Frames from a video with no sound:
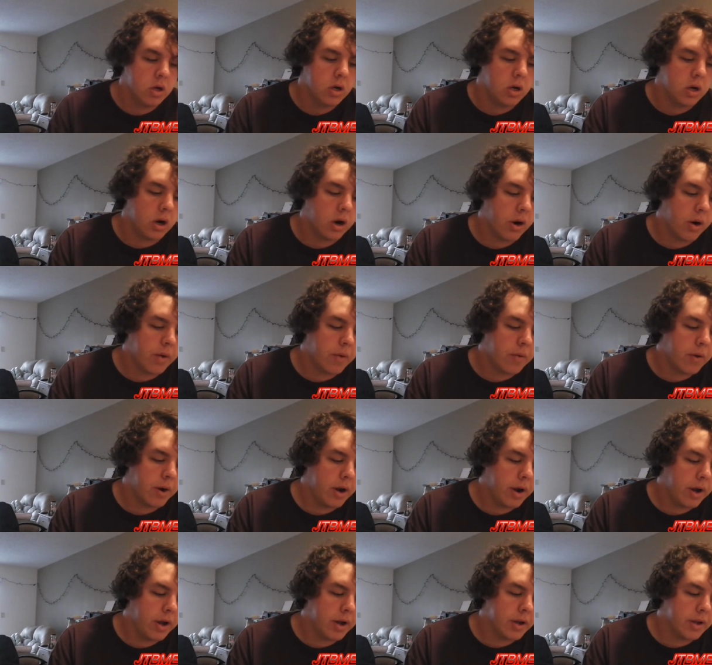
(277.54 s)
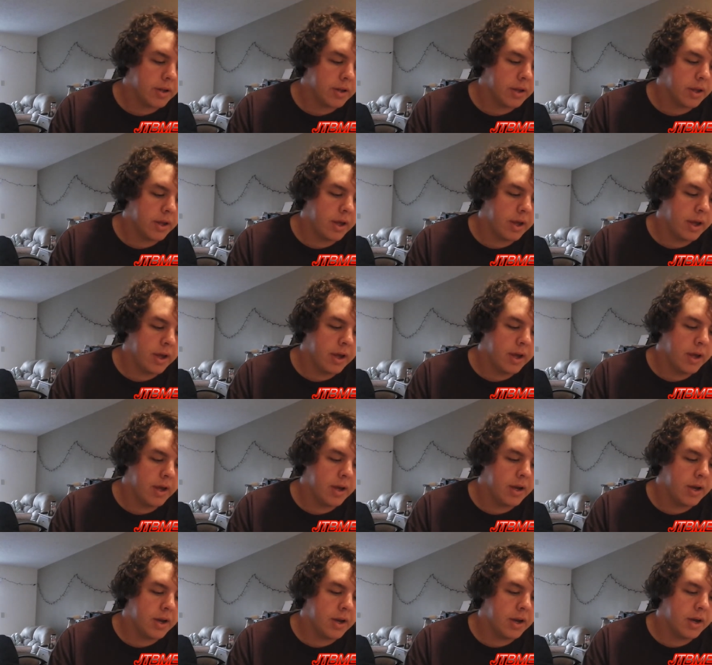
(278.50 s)
All right,
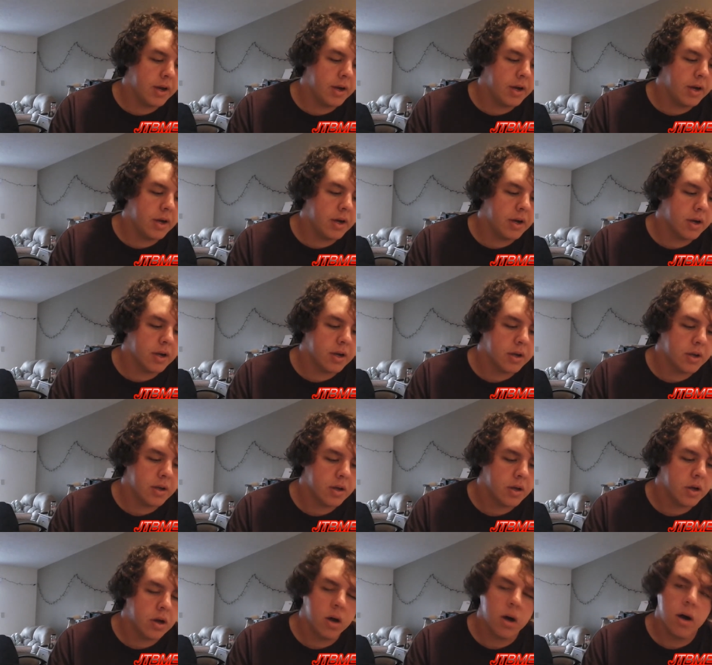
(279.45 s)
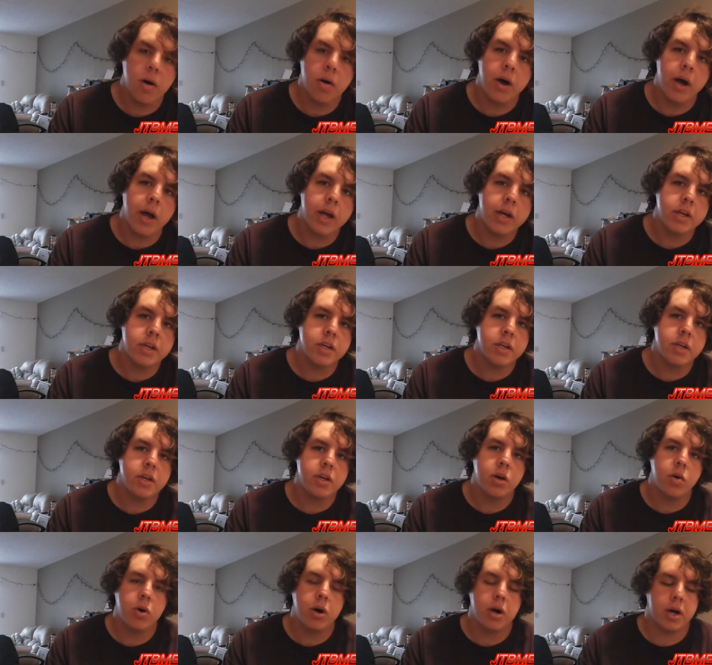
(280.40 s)
and, uh, oh, actually, you
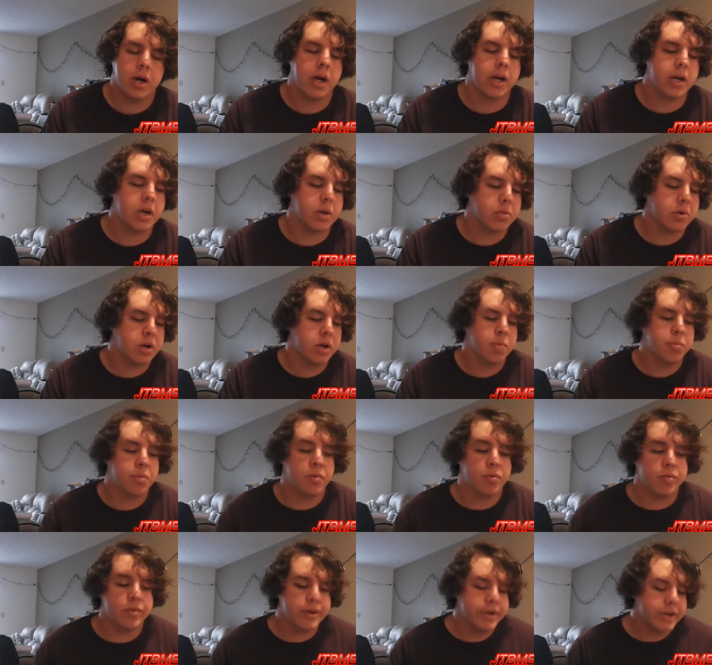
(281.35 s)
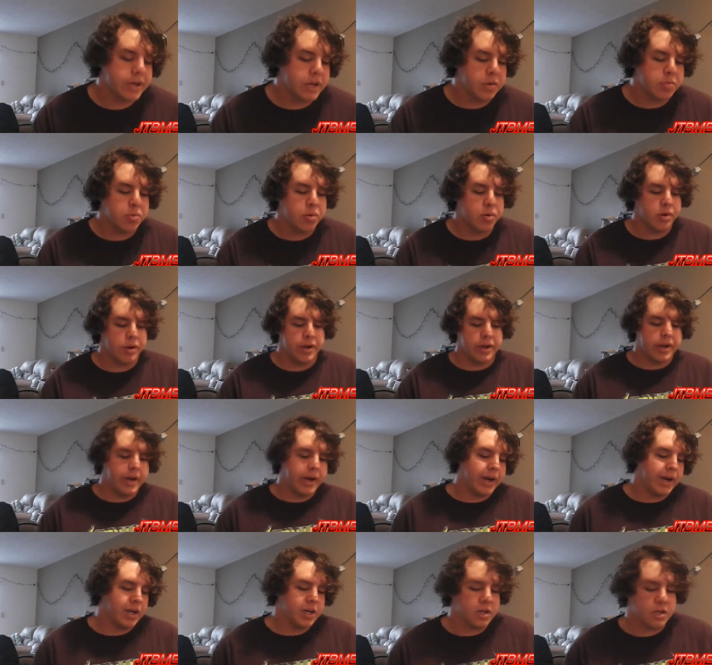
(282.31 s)
know what? I got to bring up a really good point,
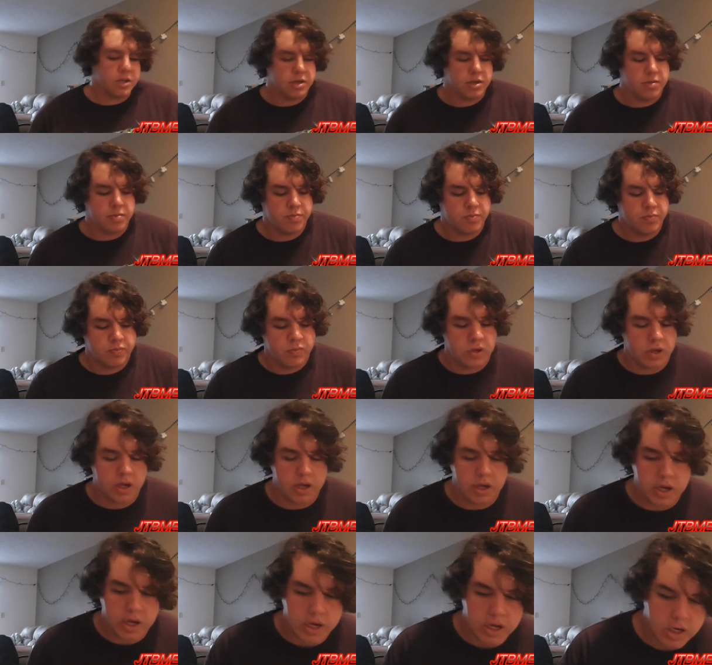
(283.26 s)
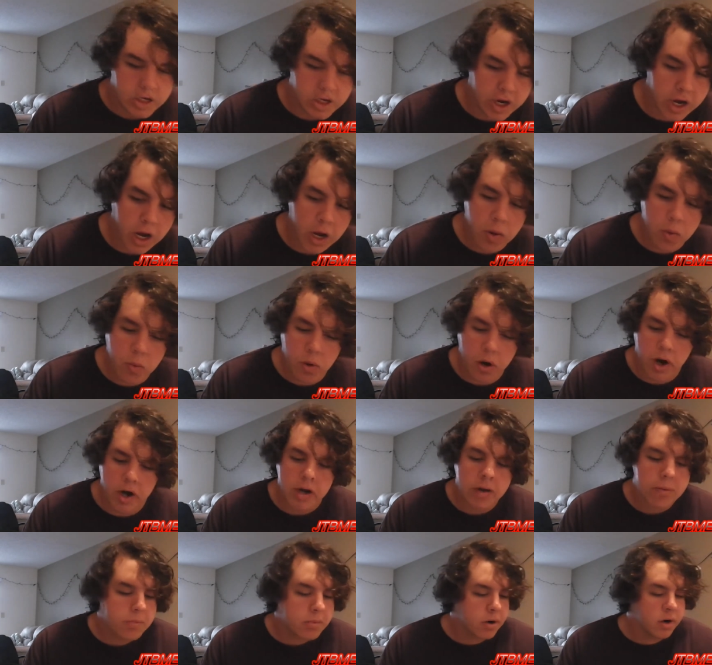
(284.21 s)
actually. Jay
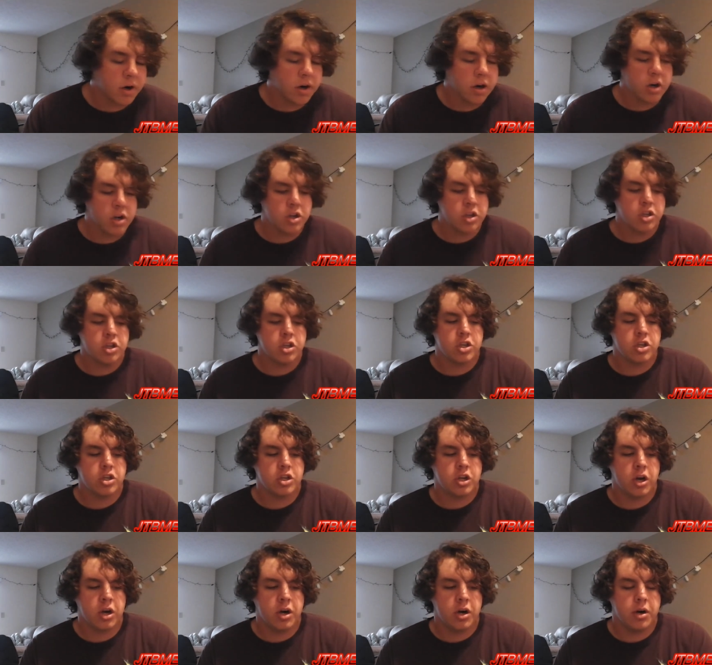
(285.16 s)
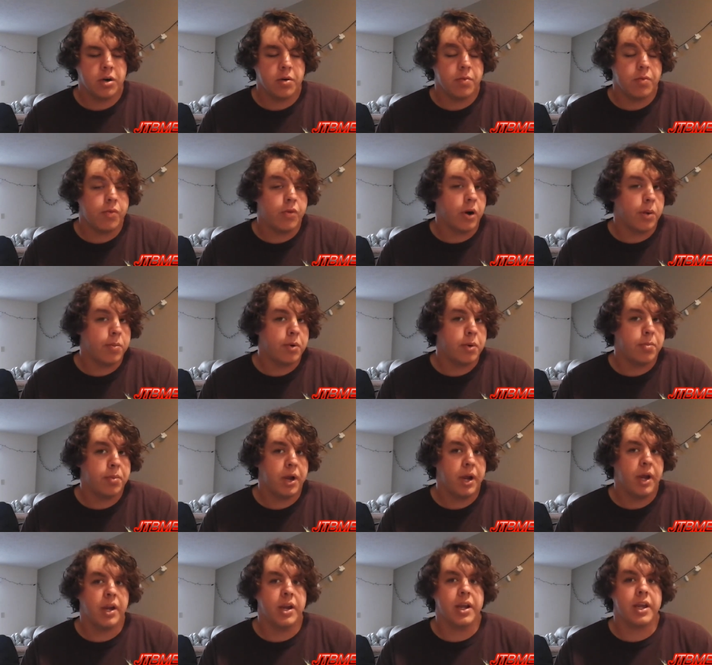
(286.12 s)
Weinberg's um, former
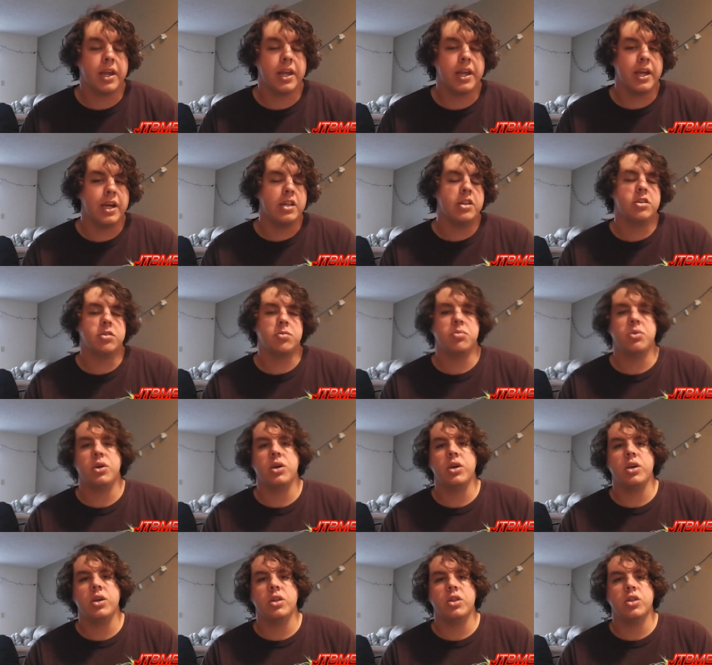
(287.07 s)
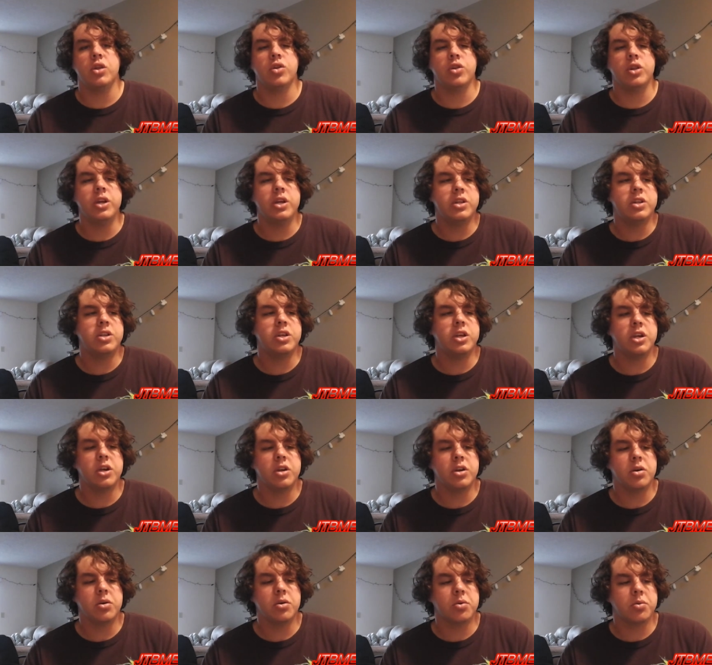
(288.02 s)
band Against Me, the lead
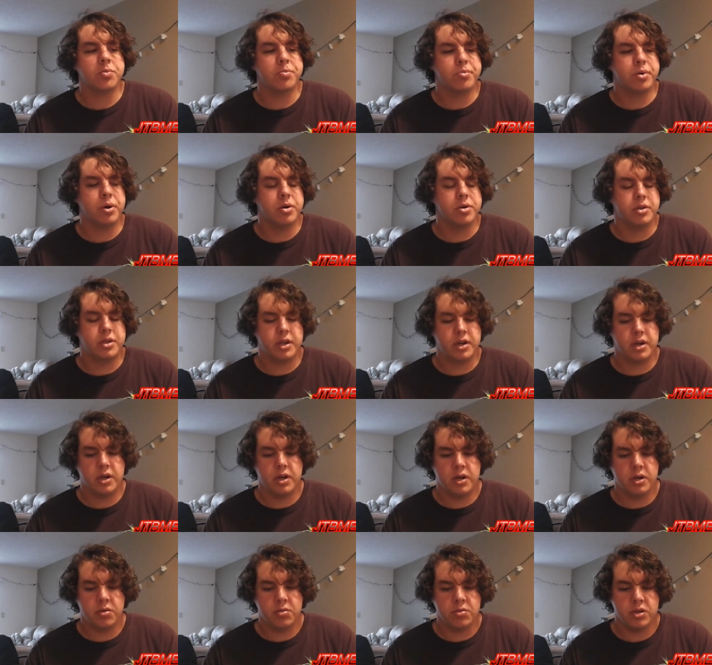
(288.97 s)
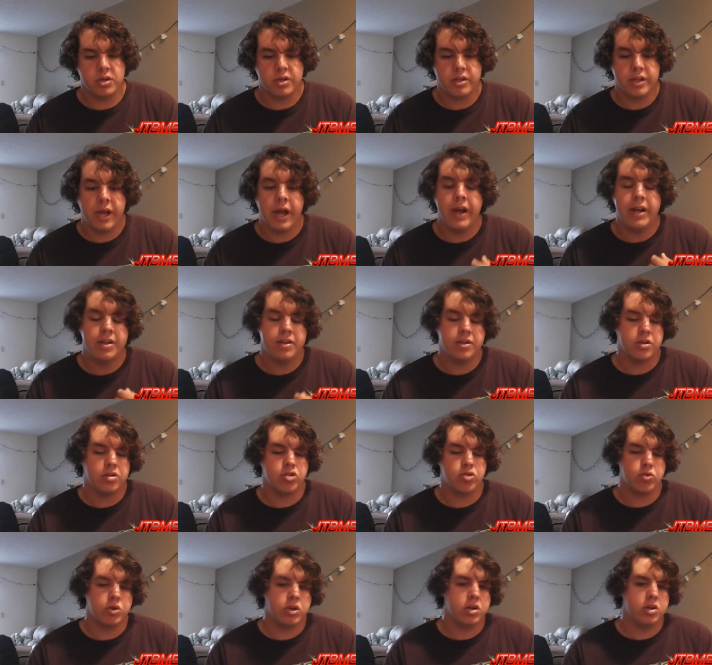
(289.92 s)
singer posted a, um, a, status
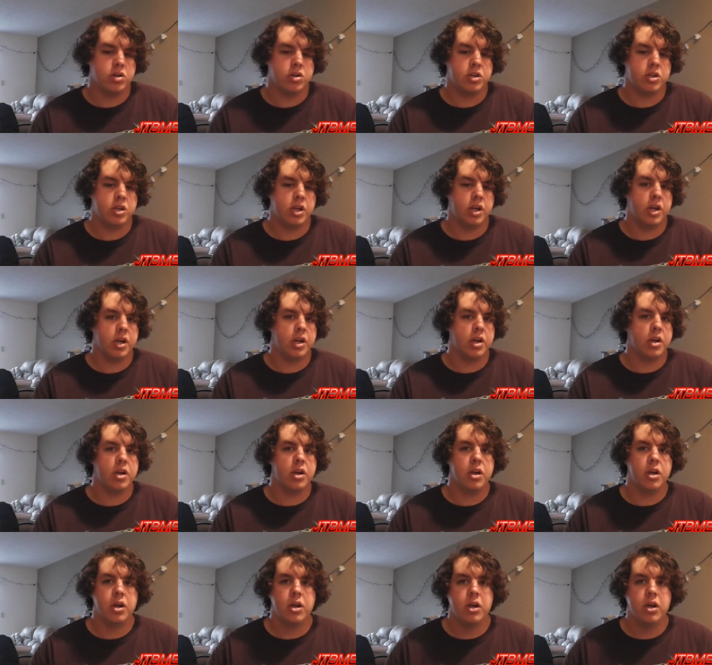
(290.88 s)
on Twitter saying,